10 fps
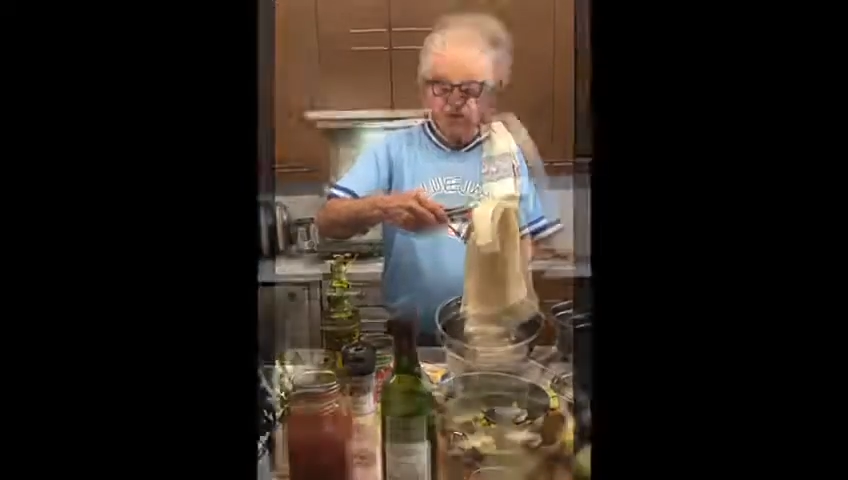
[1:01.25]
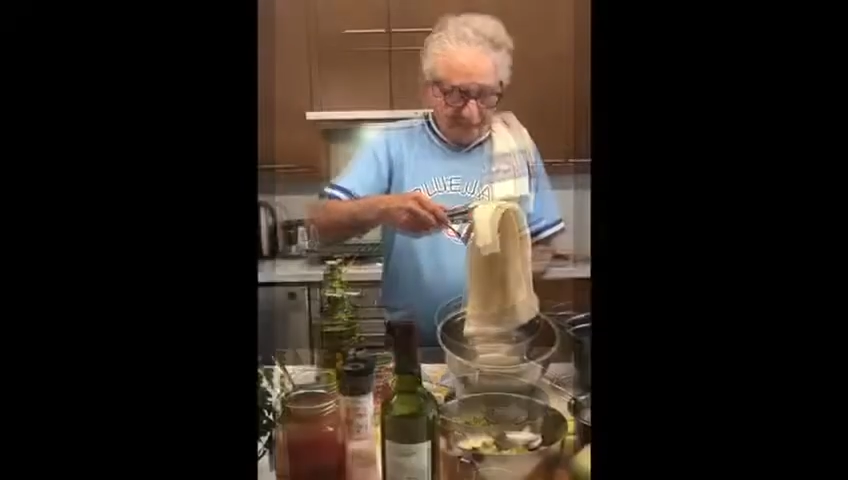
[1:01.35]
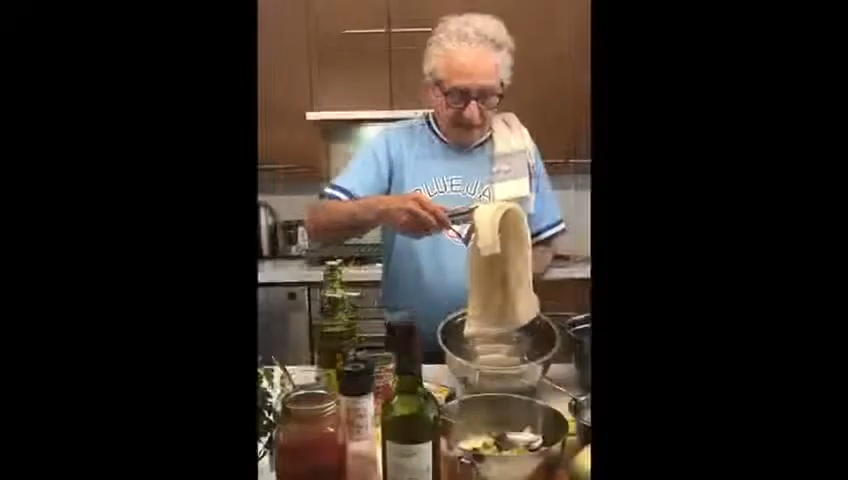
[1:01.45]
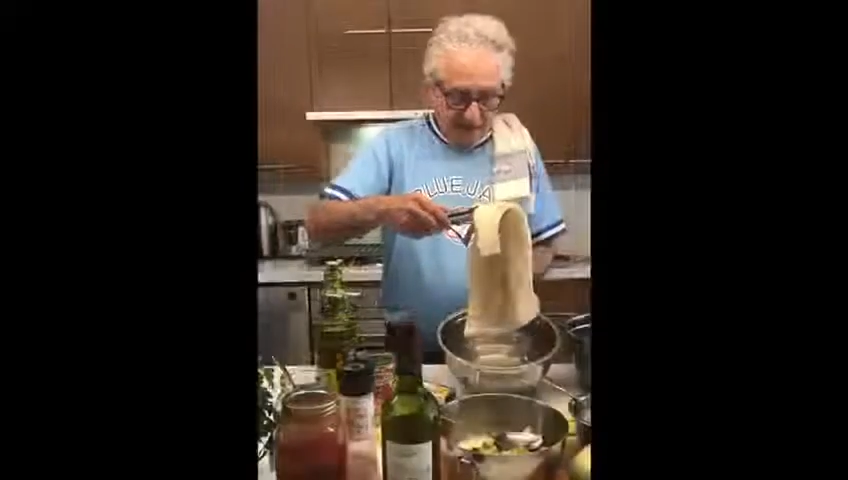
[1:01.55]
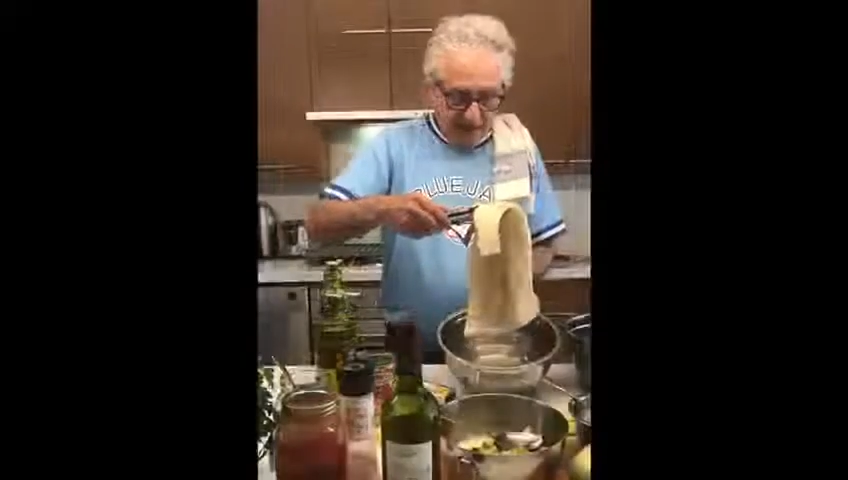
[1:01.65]

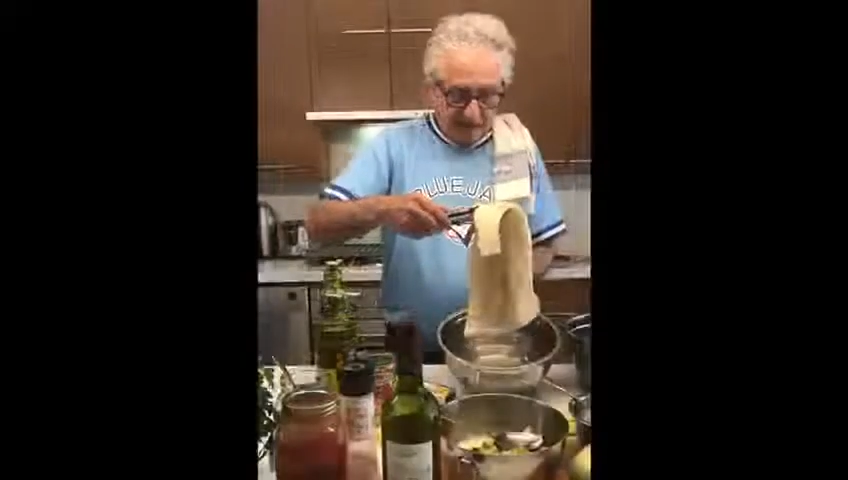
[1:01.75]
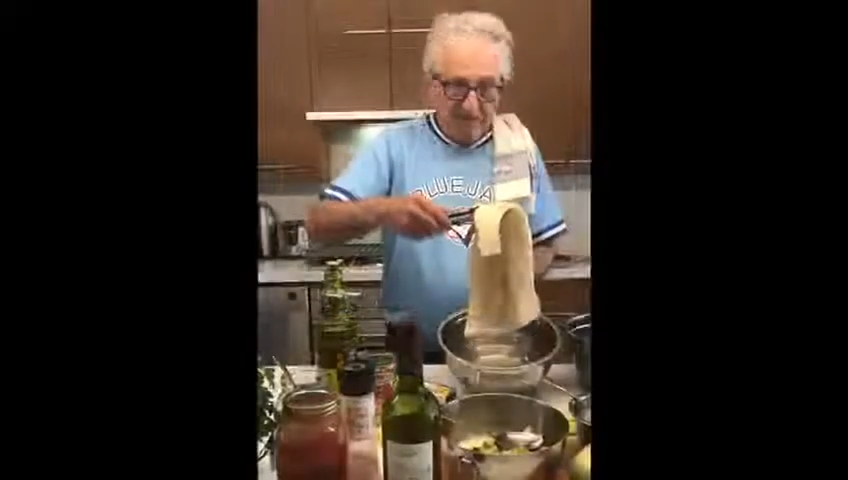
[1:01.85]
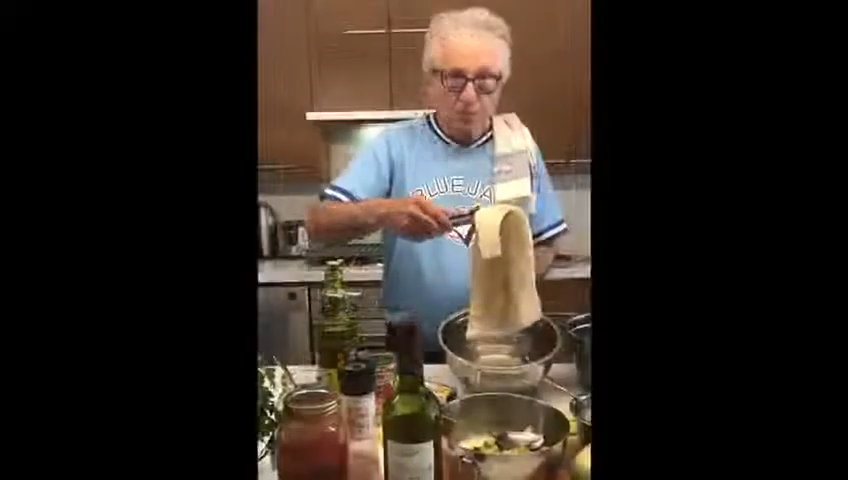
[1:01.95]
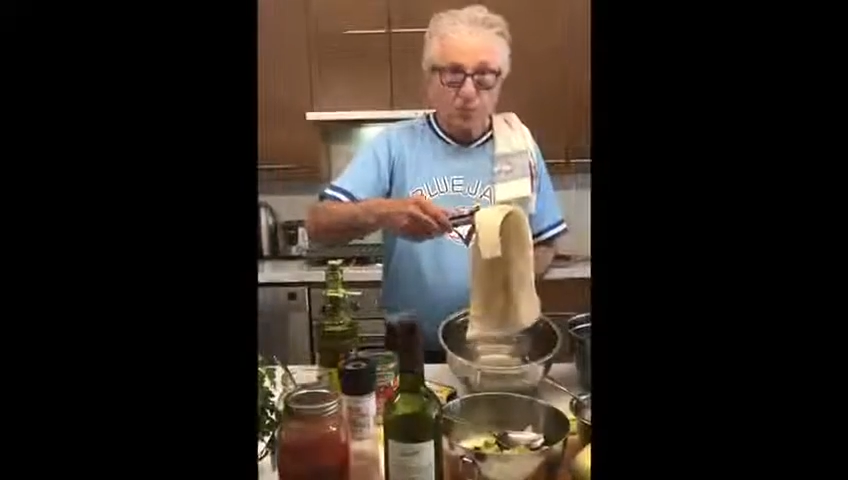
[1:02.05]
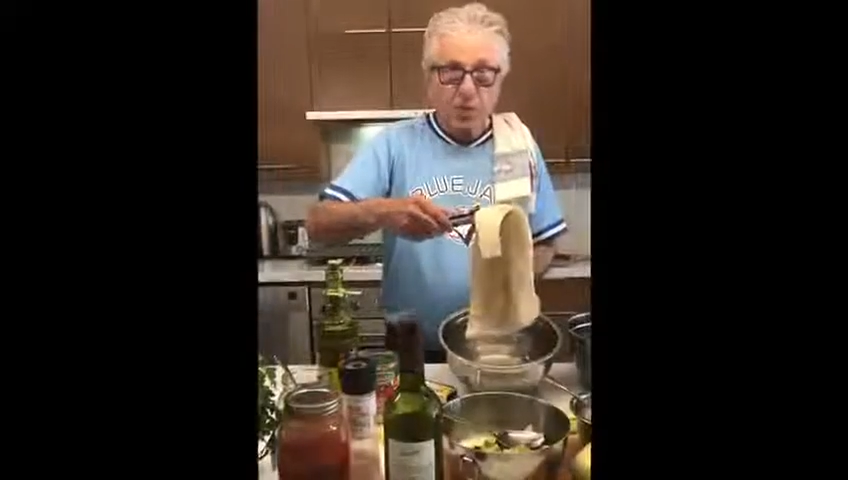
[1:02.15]
I've had it
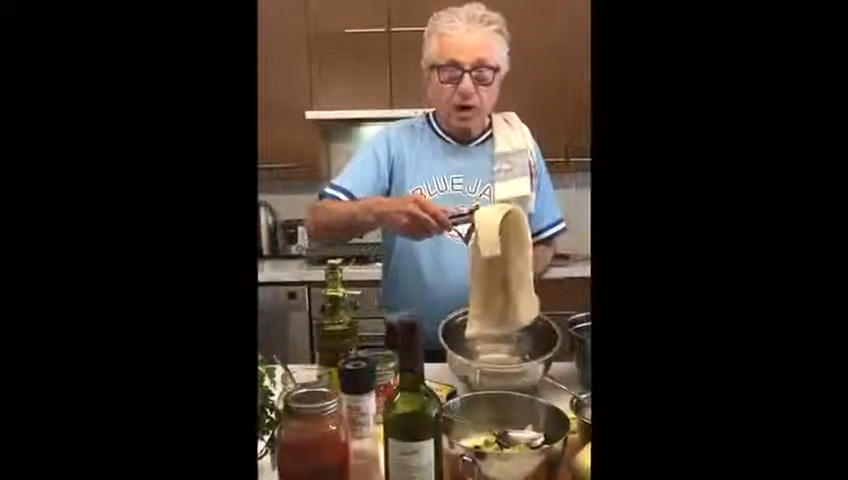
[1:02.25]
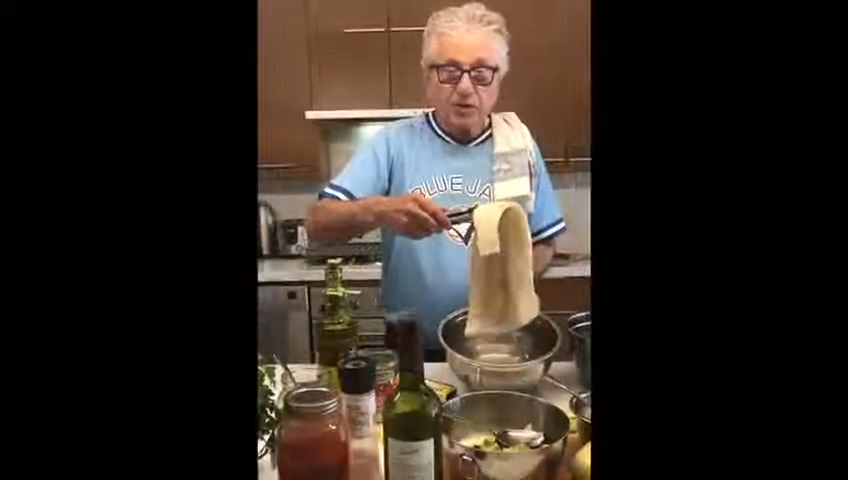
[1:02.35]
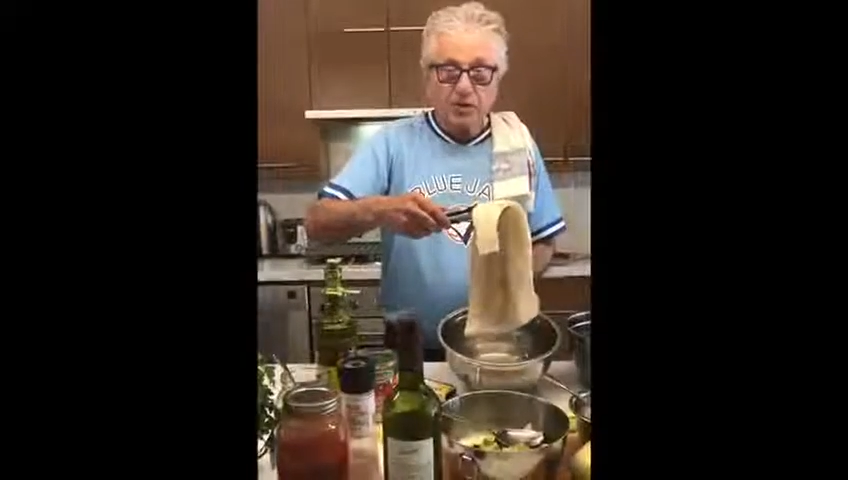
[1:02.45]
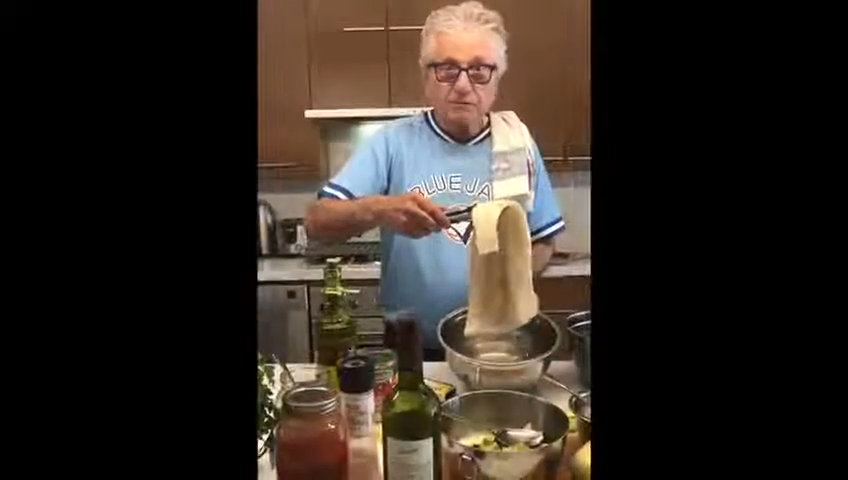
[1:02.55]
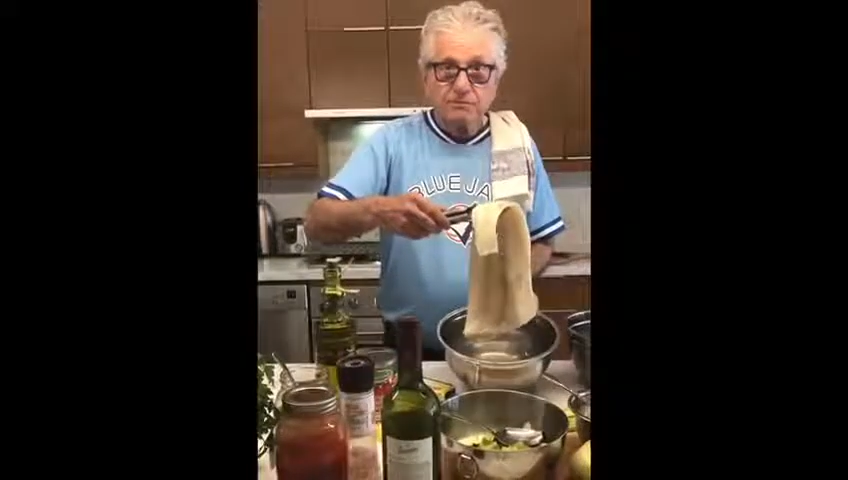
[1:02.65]
in
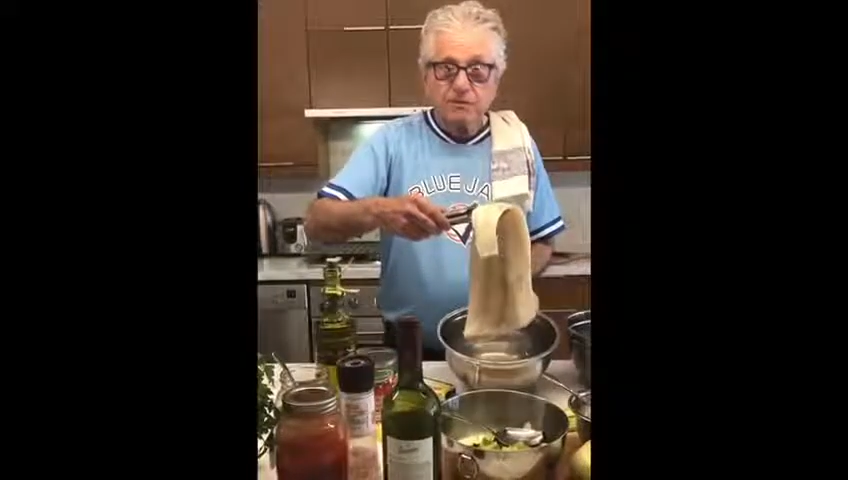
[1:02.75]
water